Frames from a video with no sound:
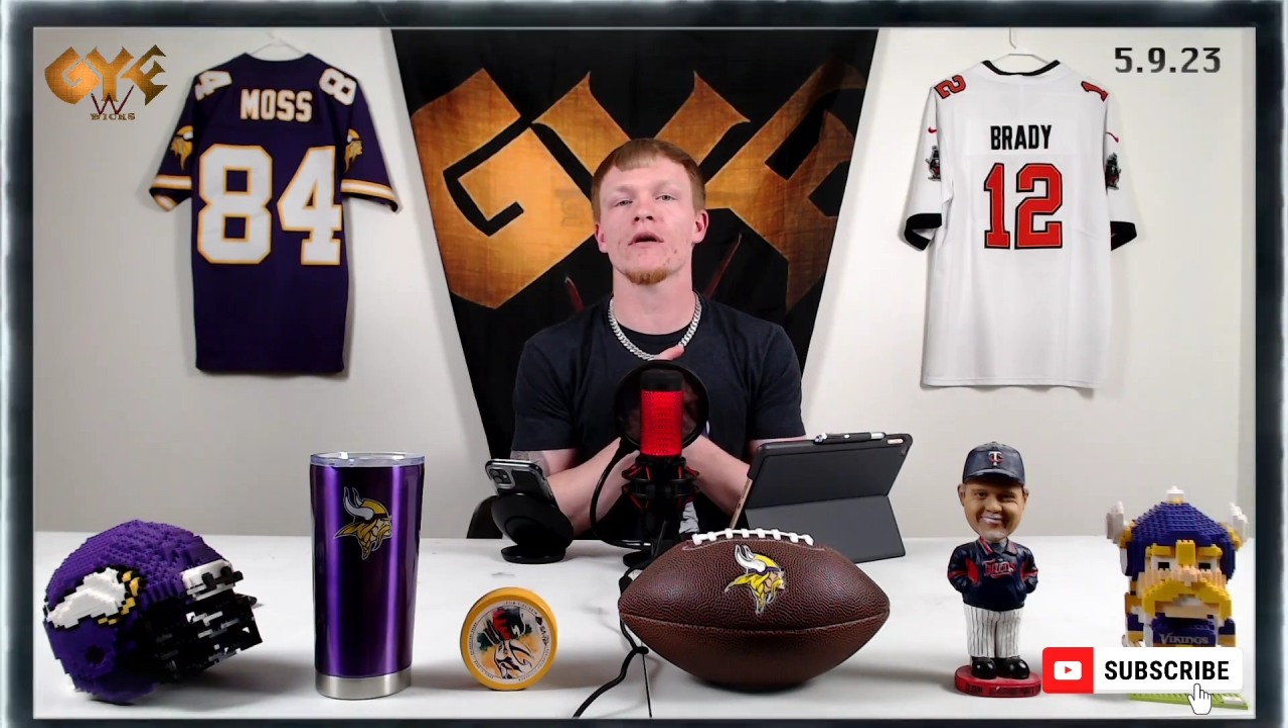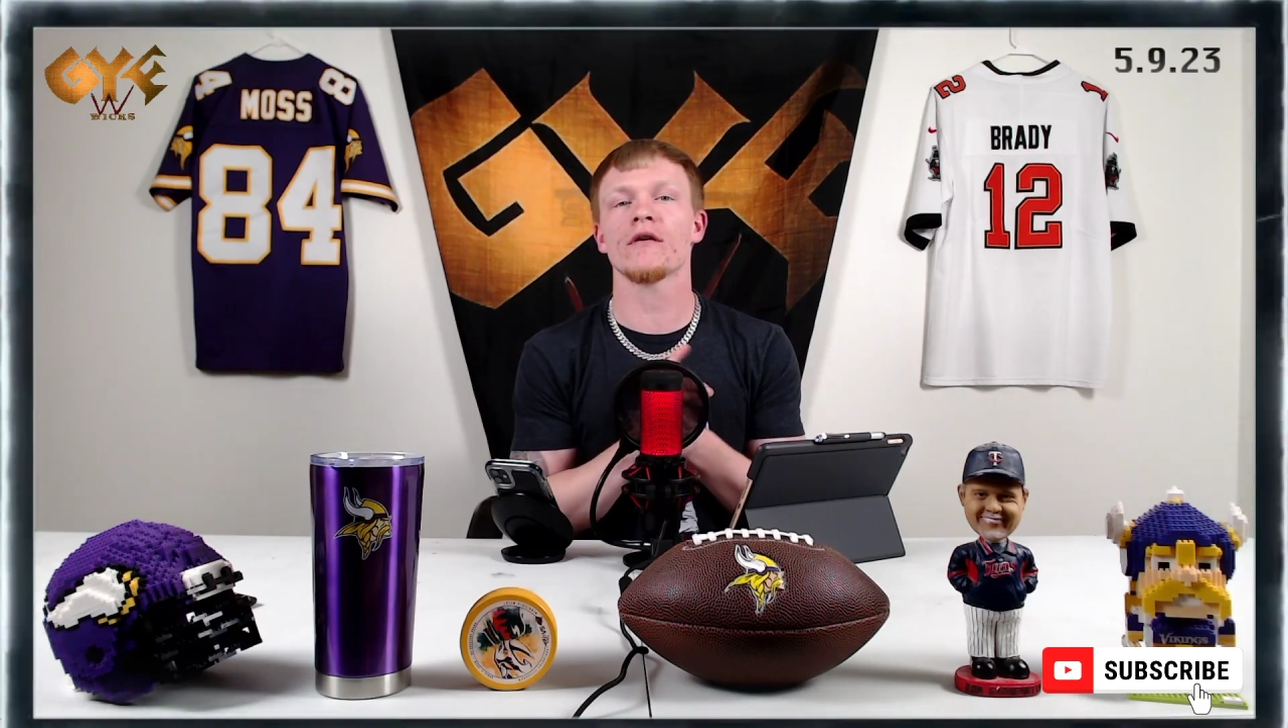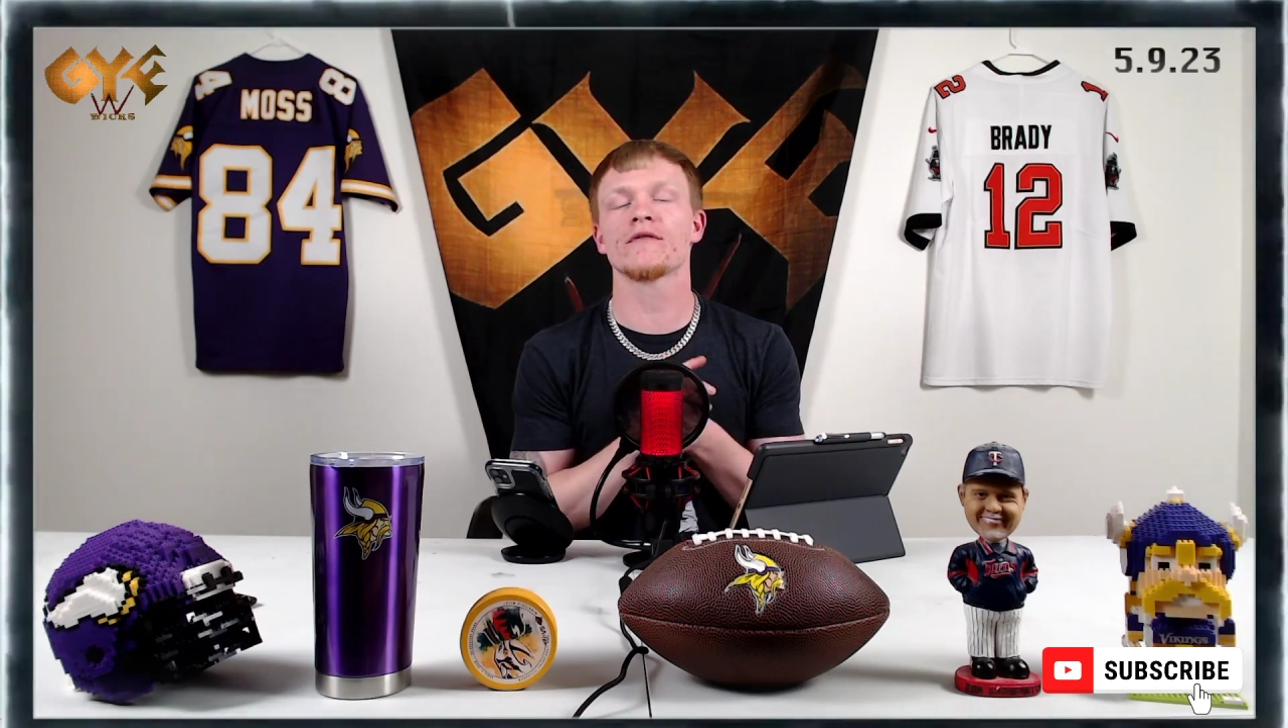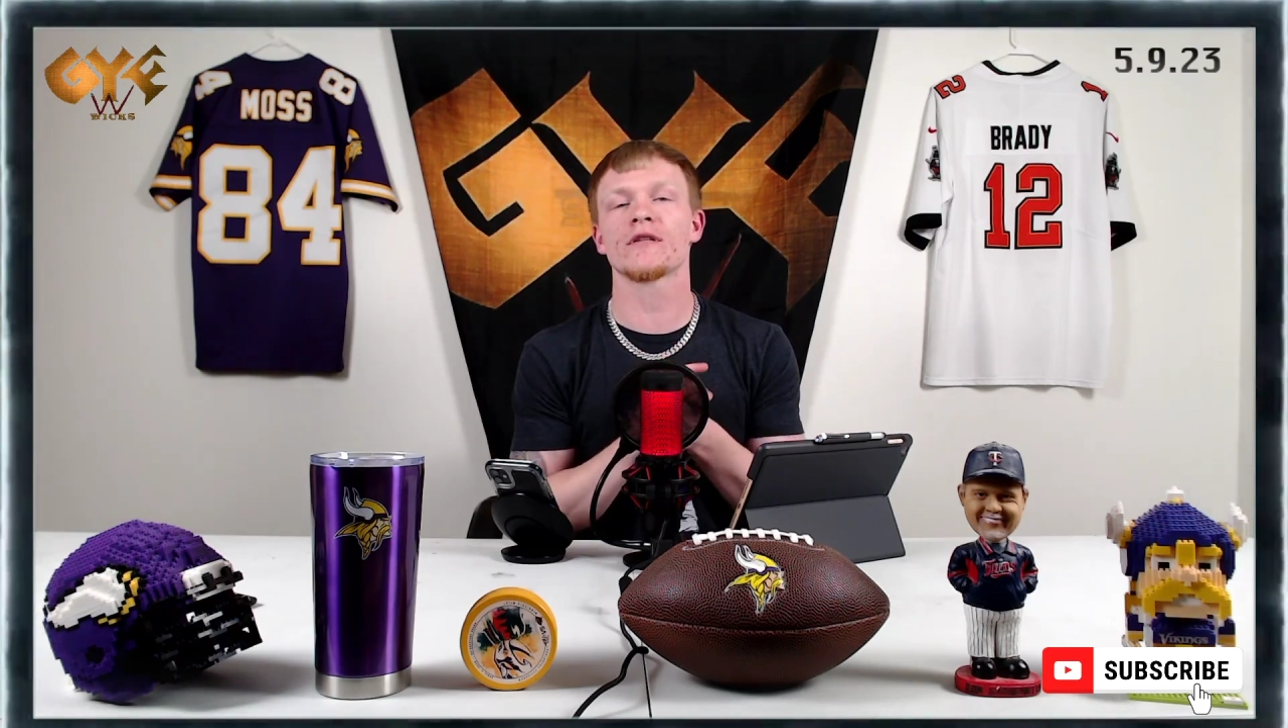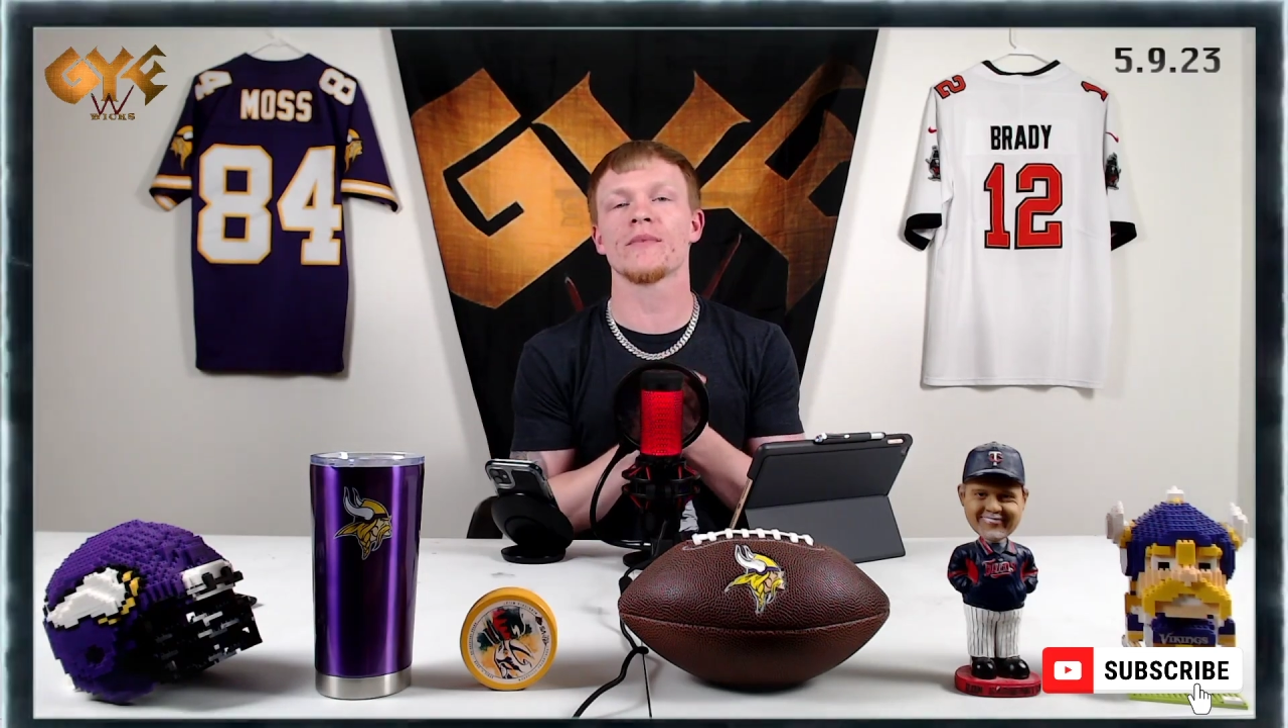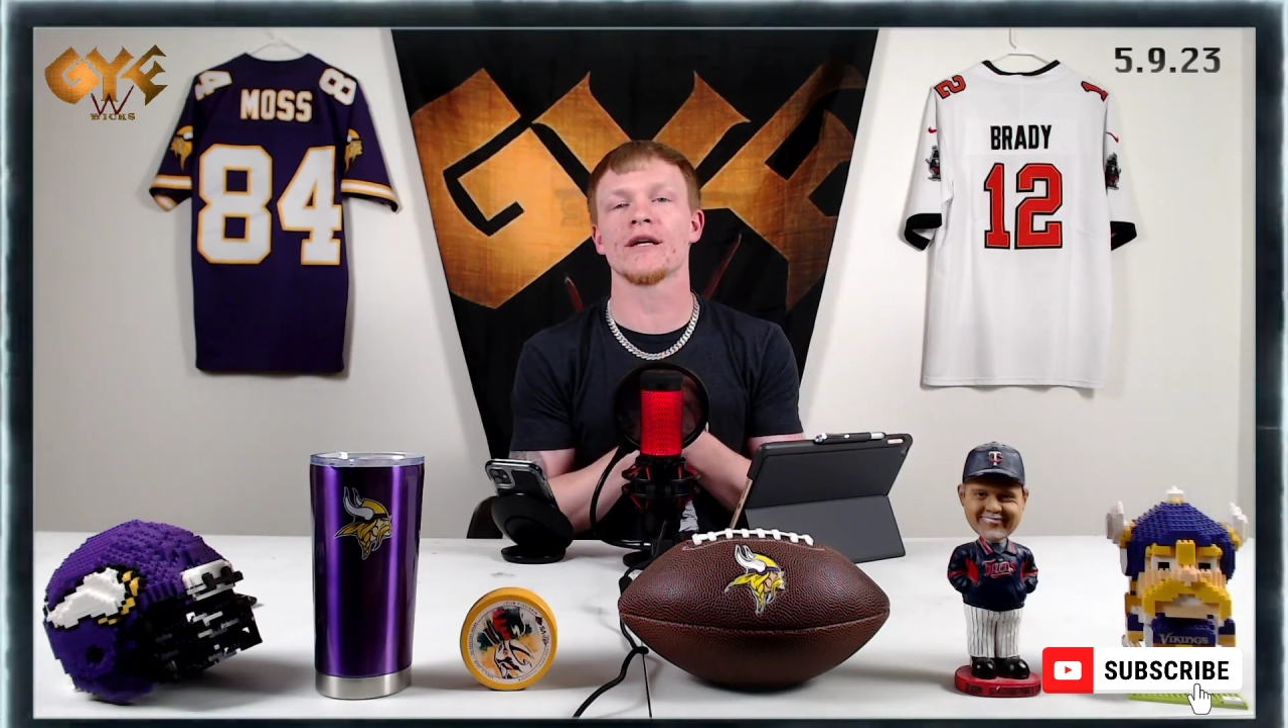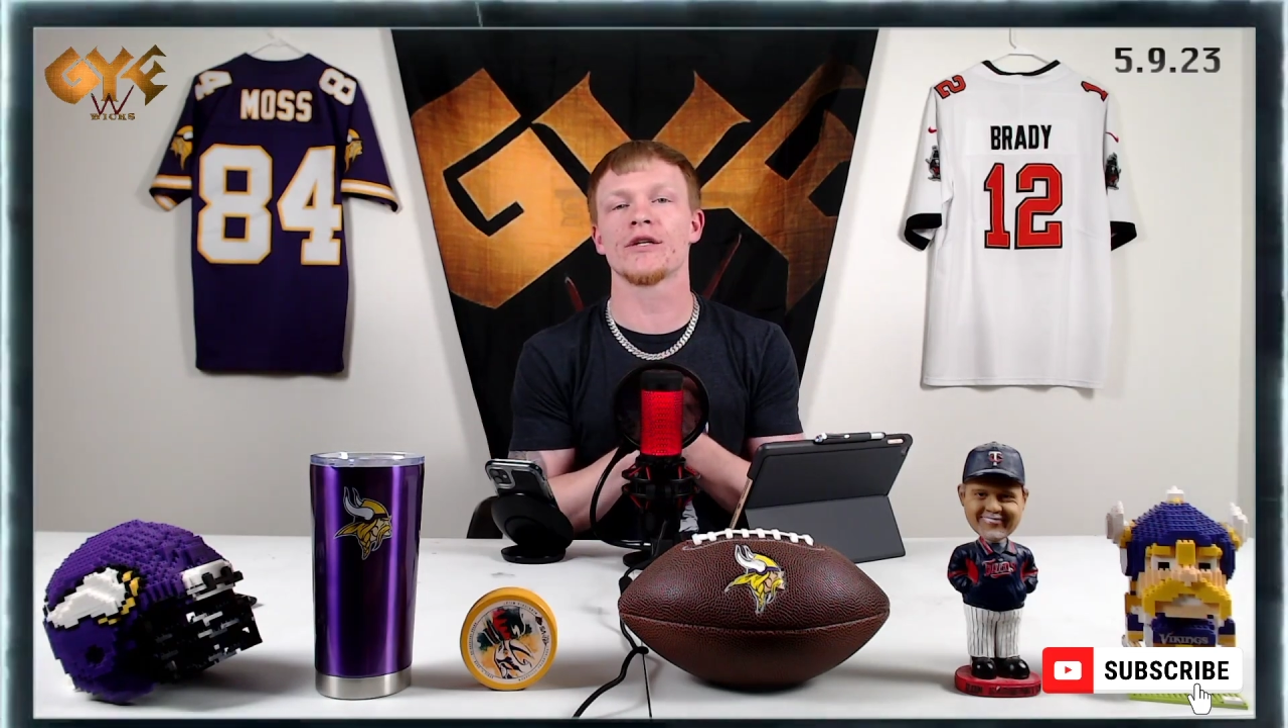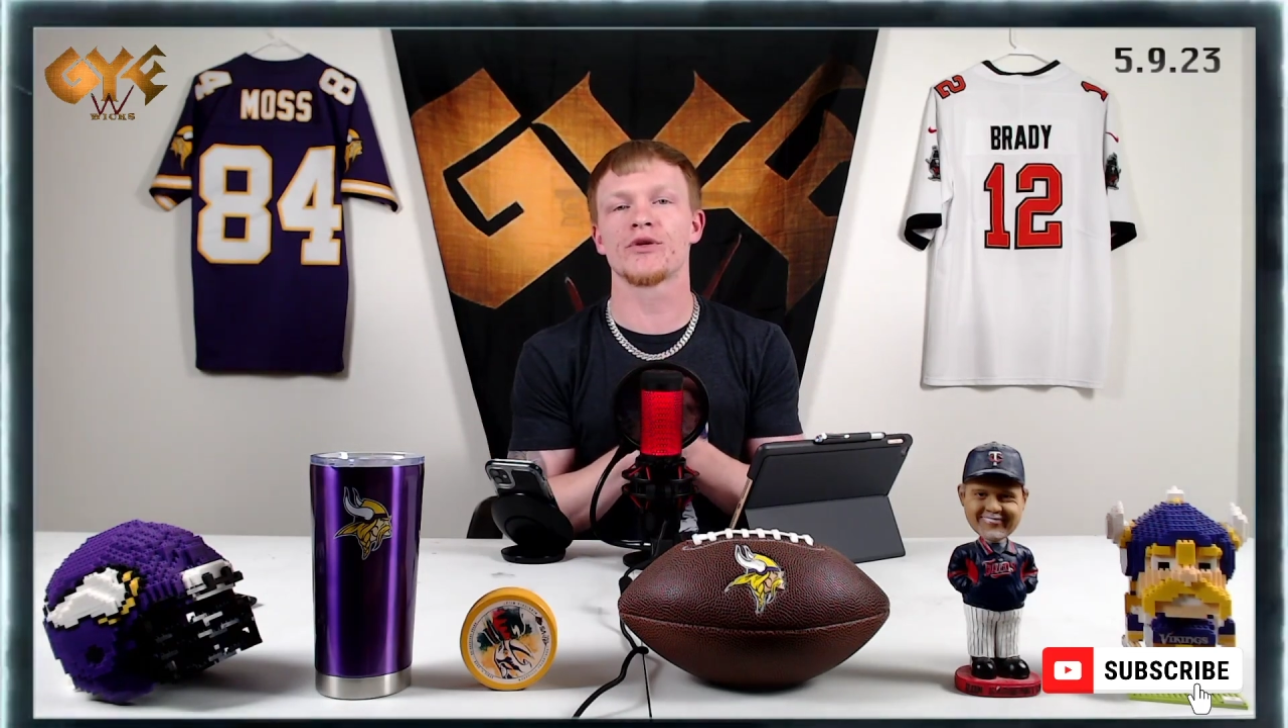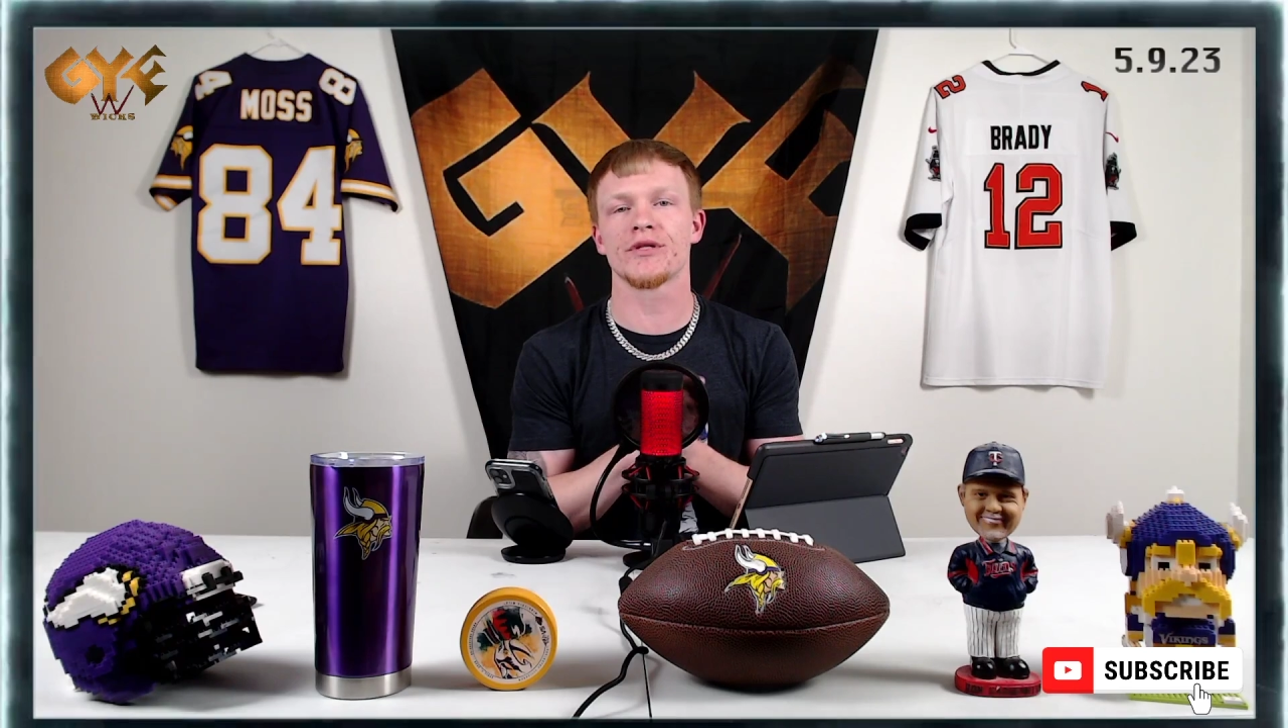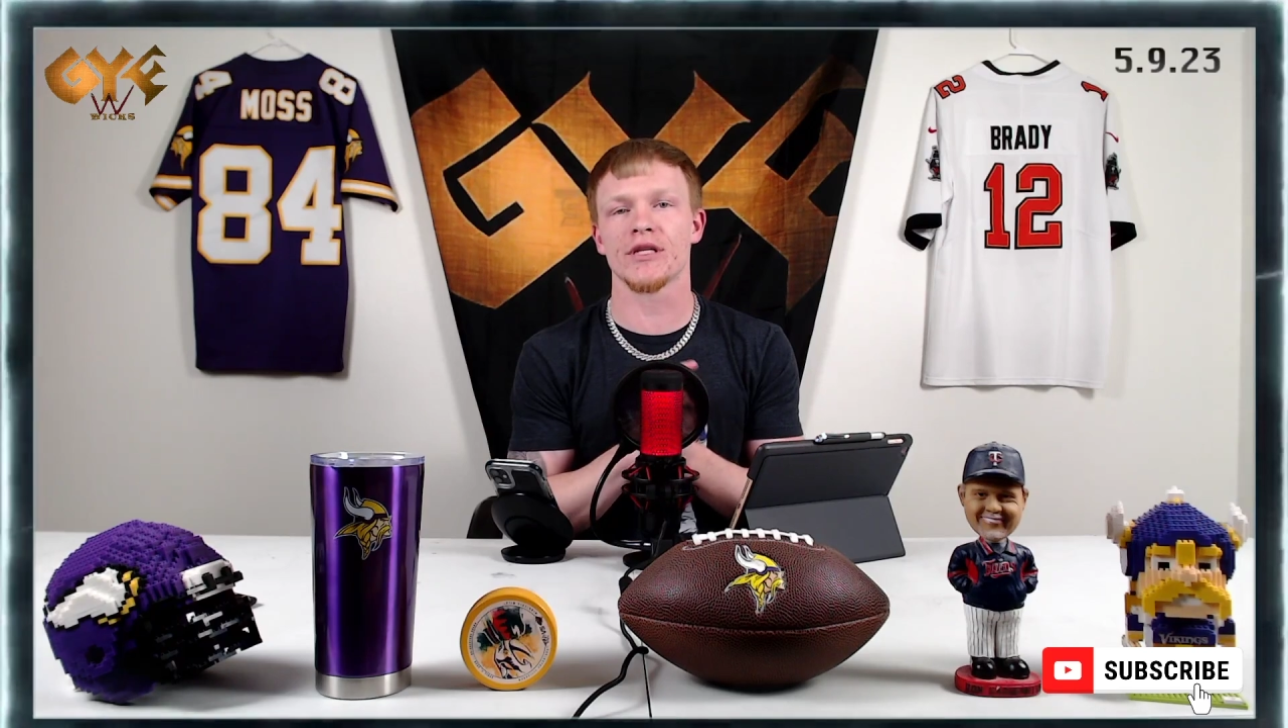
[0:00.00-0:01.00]
of some
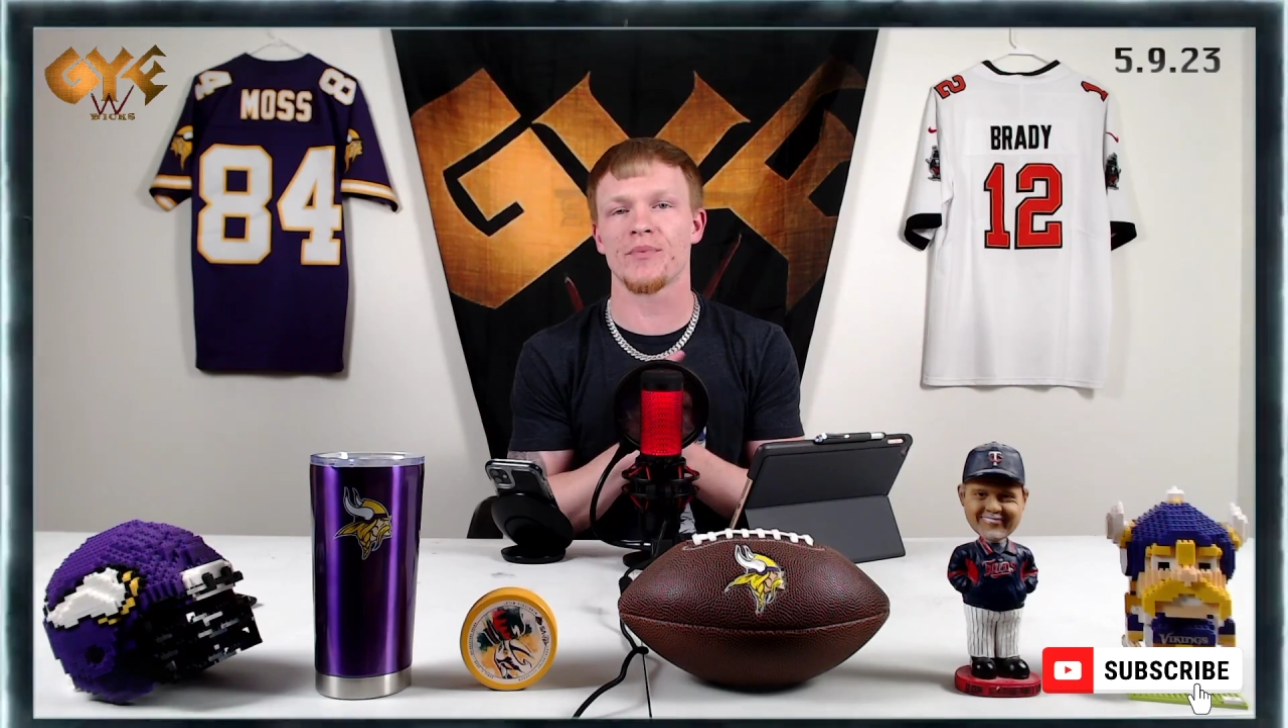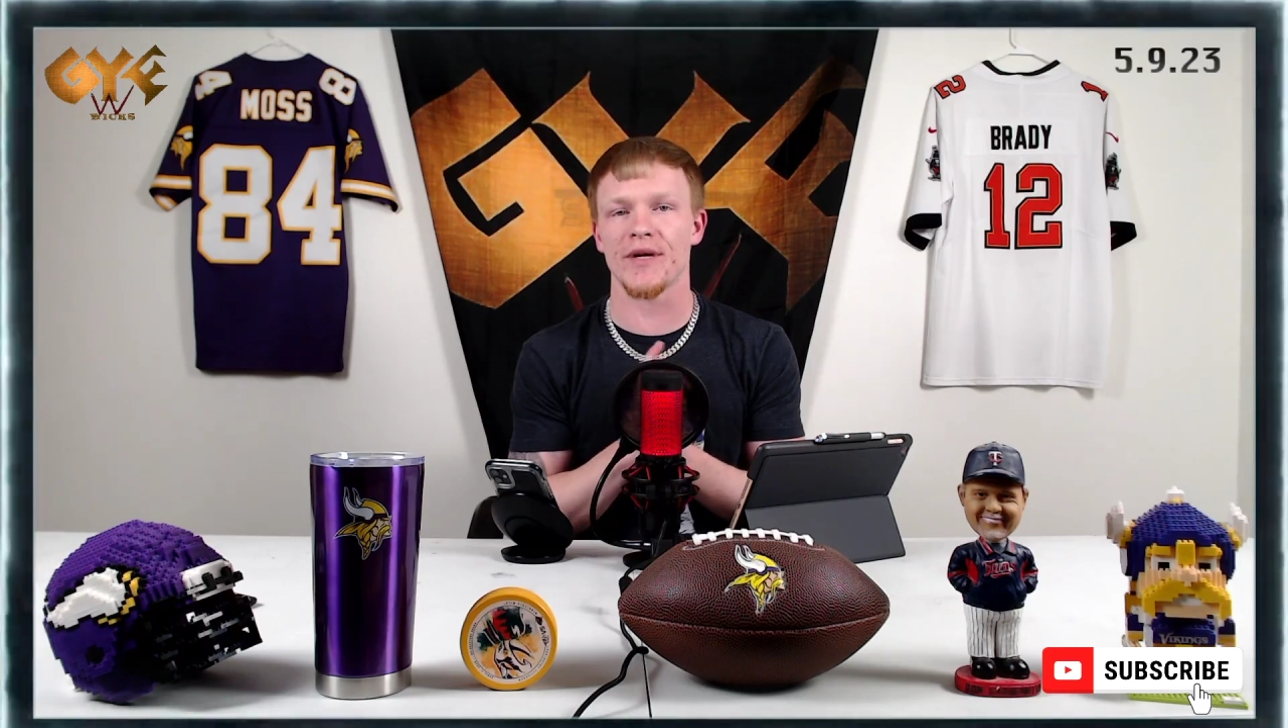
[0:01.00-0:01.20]
interesting